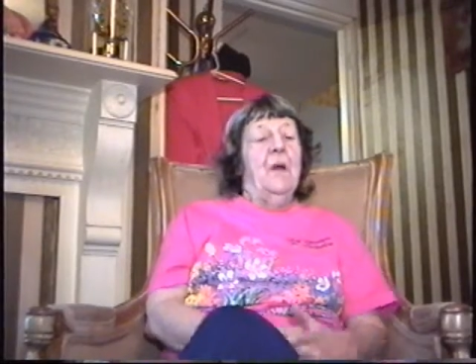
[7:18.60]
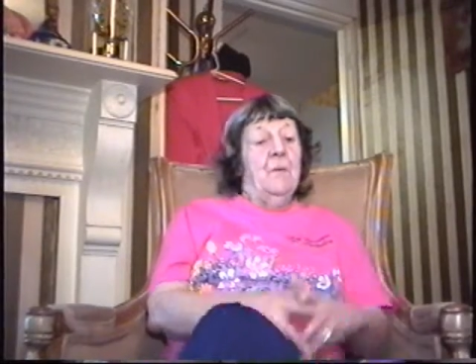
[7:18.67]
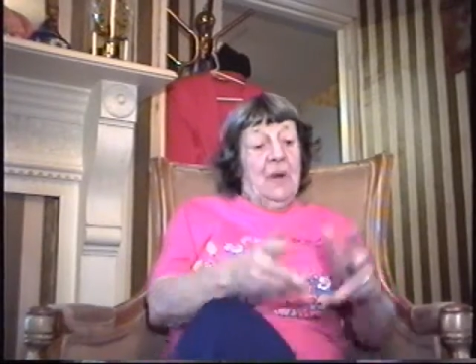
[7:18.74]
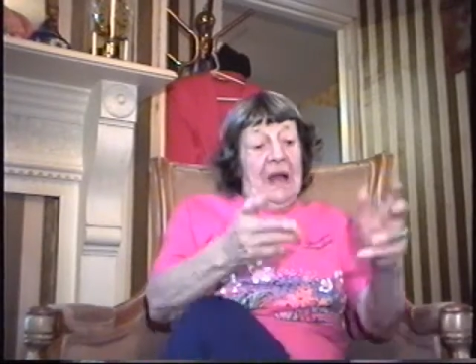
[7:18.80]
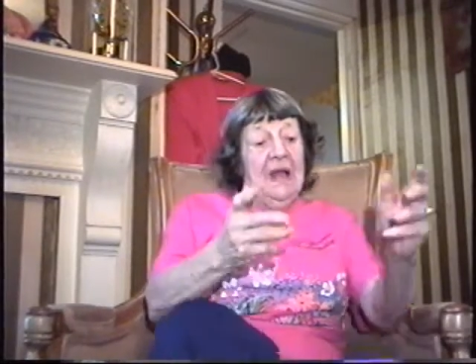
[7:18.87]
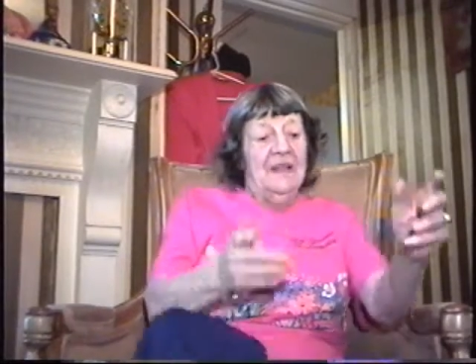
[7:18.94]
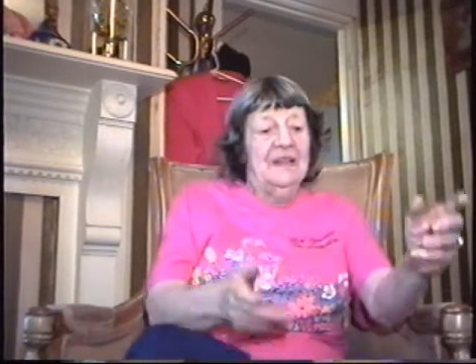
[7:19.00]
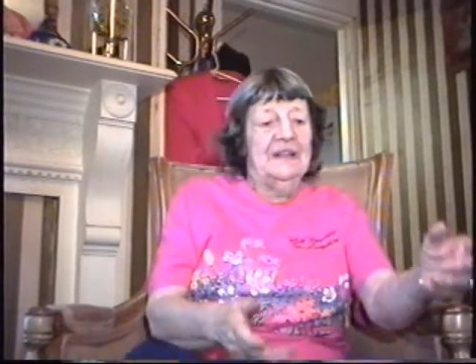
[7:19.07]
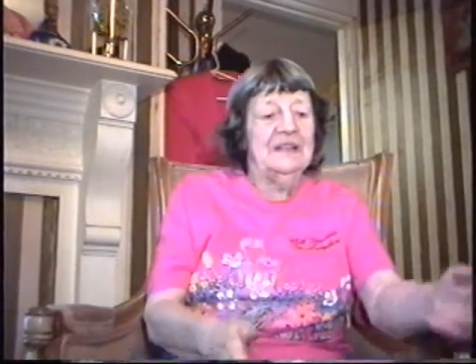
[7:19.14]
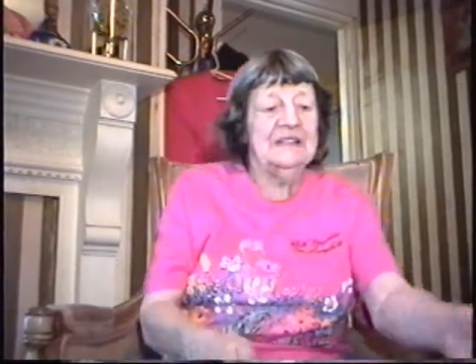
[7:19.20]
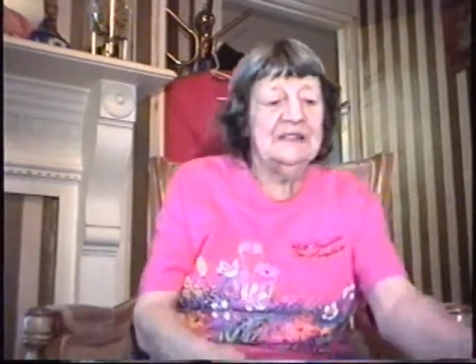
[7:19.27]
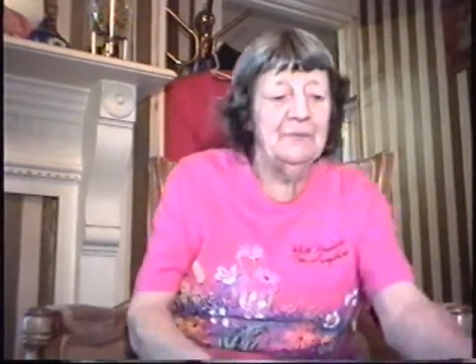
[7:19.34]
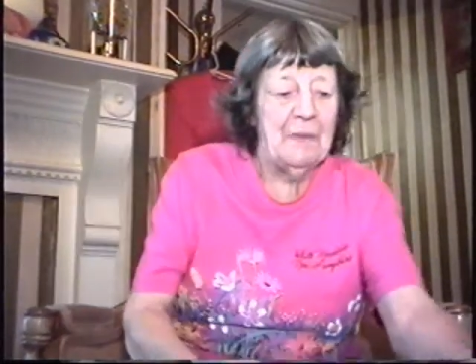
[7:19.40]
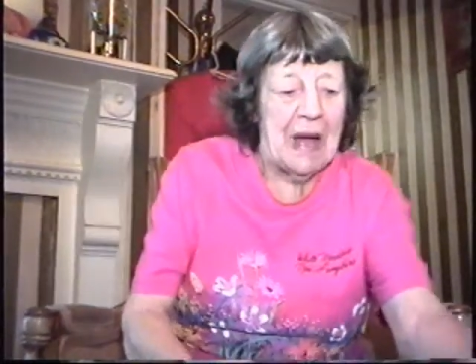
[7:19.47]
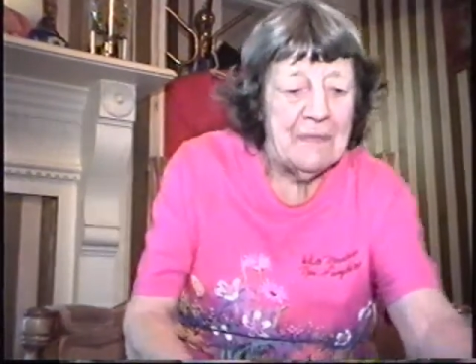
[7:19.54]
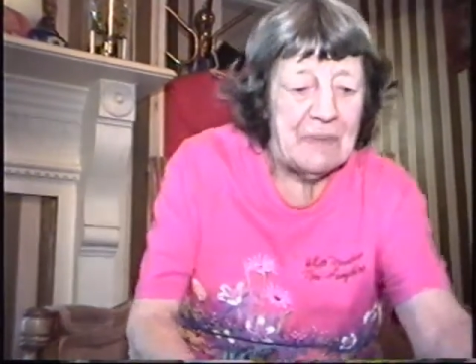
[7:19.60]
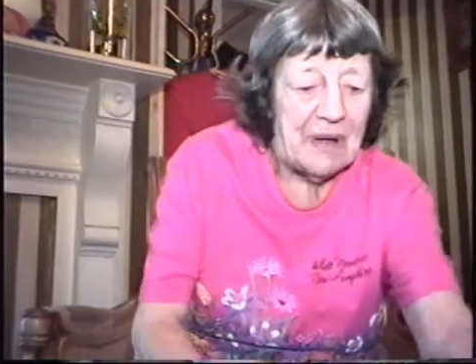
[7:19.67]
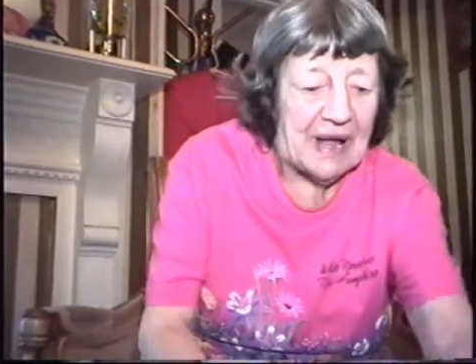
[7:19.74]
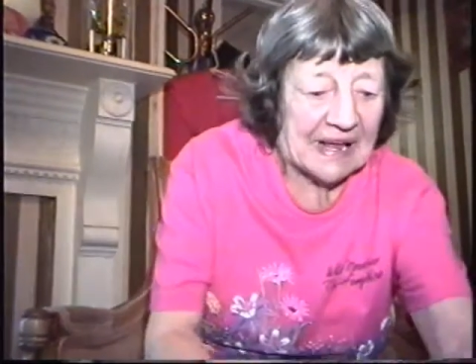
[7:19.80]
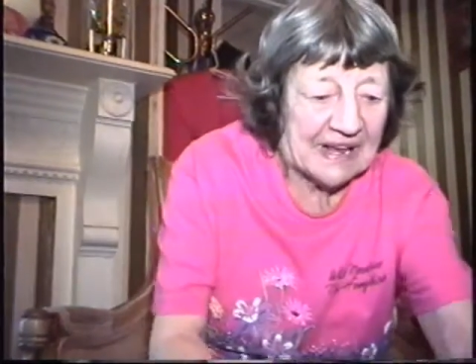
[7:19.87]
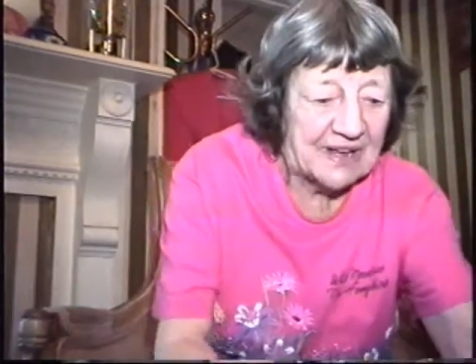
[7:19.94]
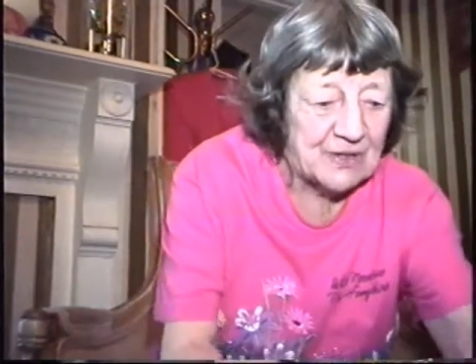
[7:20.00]
Well, my
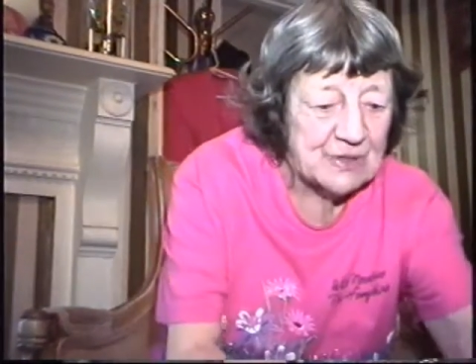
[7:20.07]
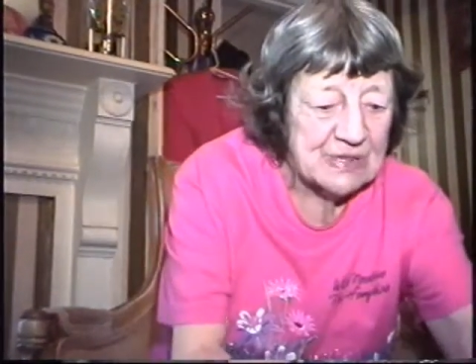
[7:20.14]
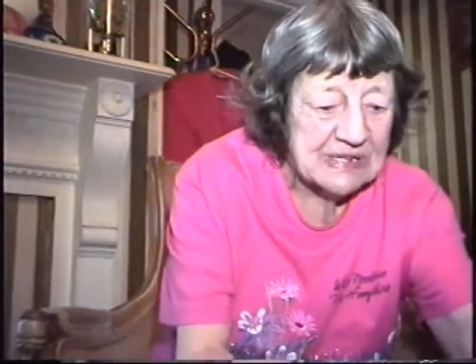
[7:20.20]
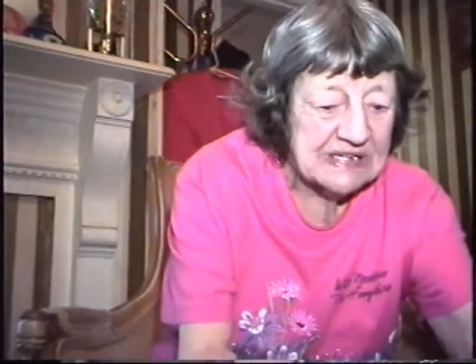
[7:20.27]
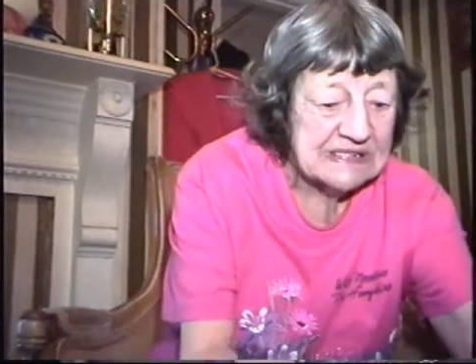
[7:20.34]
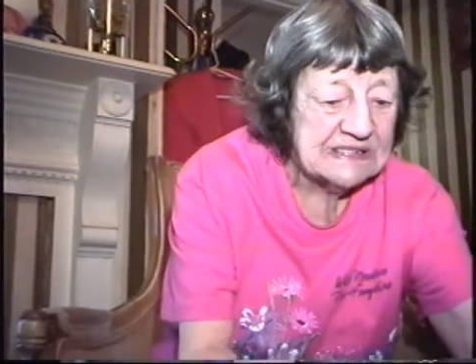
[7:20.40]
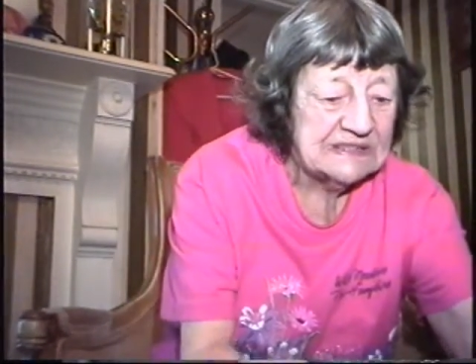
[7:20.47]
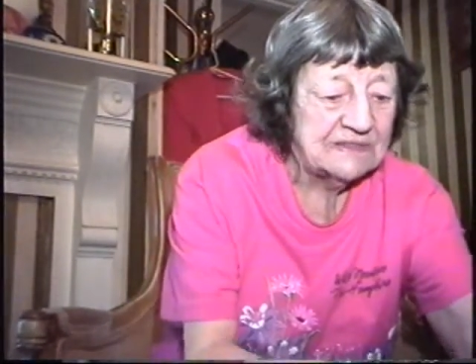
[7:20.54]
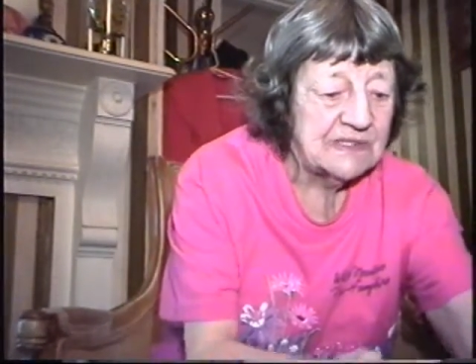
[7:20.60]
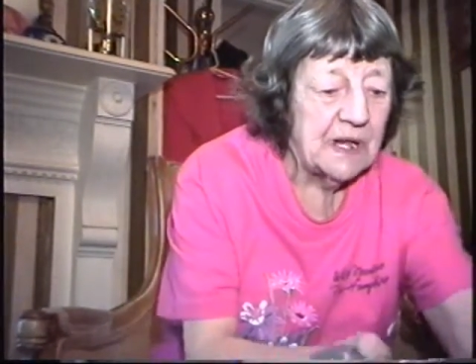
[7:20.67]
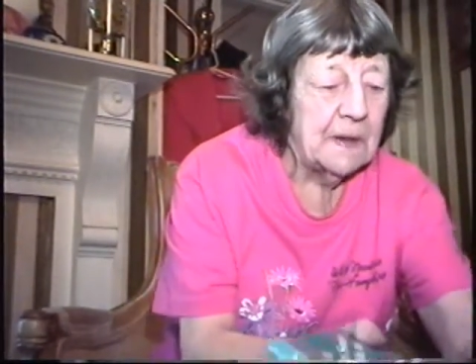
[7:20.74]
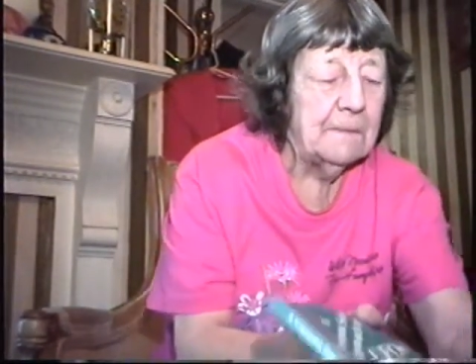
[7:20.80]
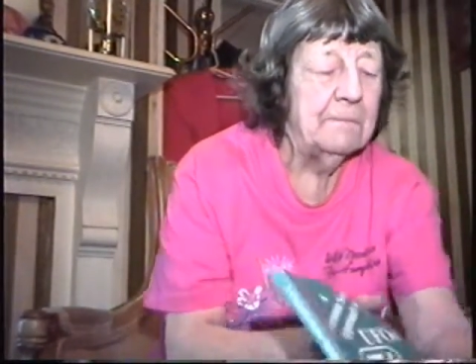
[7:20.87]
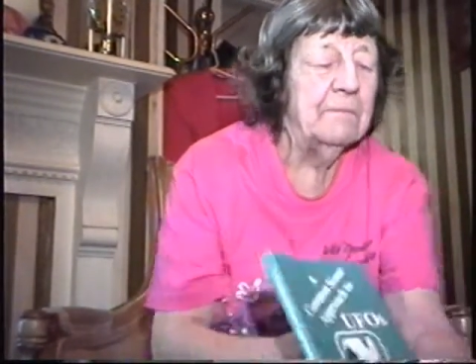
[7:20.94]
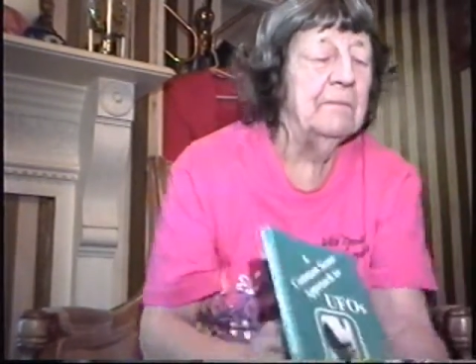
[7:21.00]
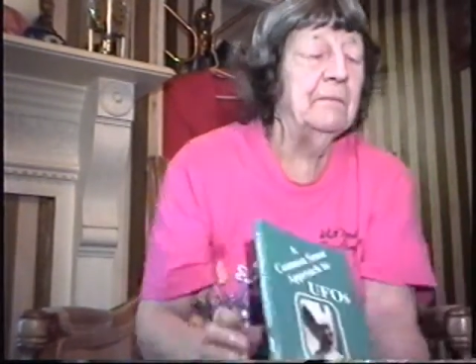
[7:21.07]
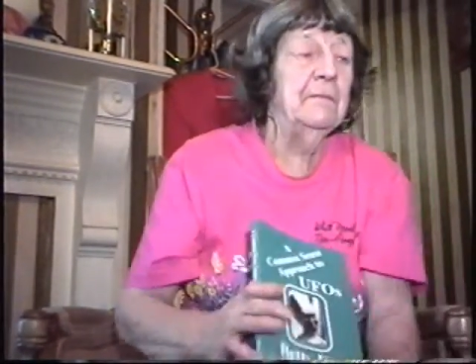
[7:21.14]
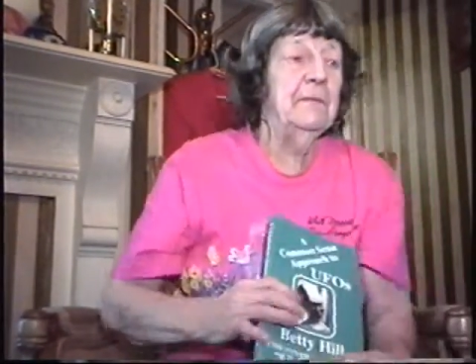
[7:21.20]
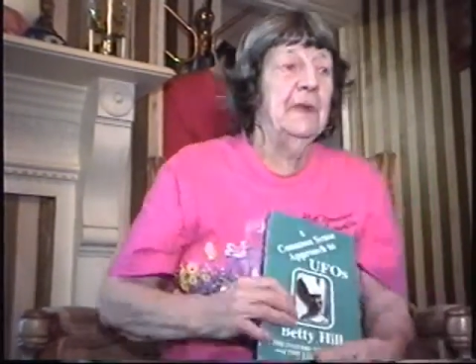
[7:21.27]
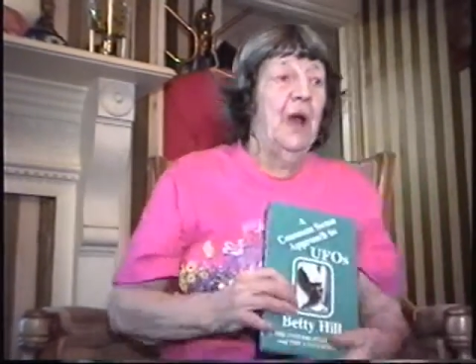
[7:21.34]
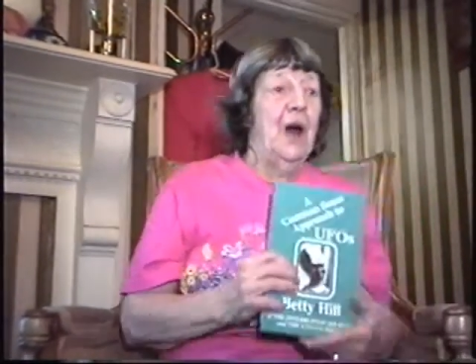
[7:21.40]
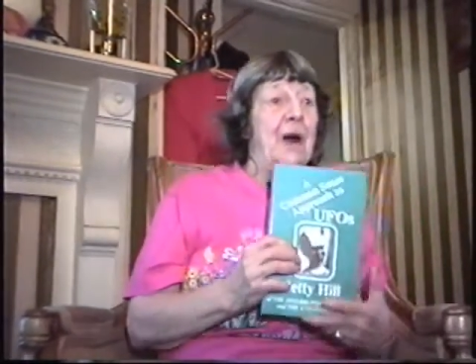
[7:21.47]
book,
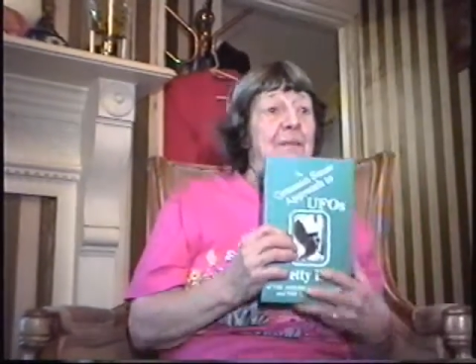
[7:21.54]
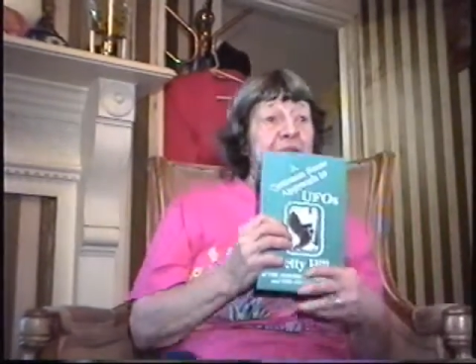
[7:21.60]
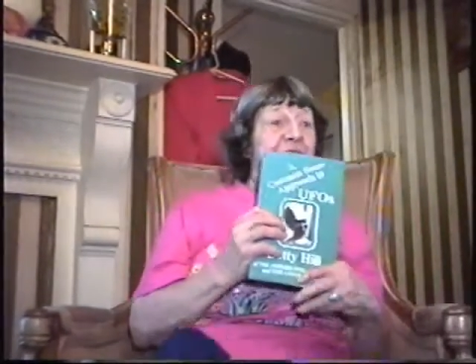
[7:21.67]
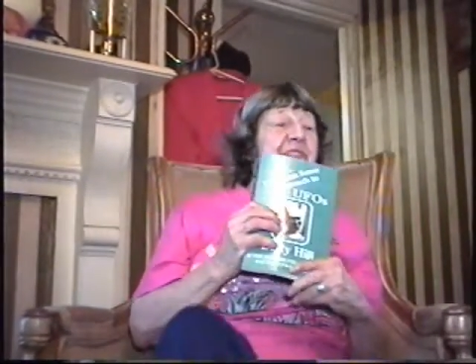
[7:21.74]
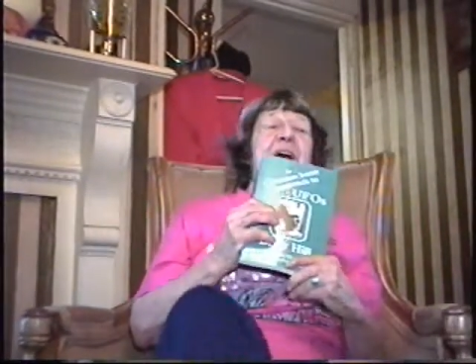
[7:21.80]
Common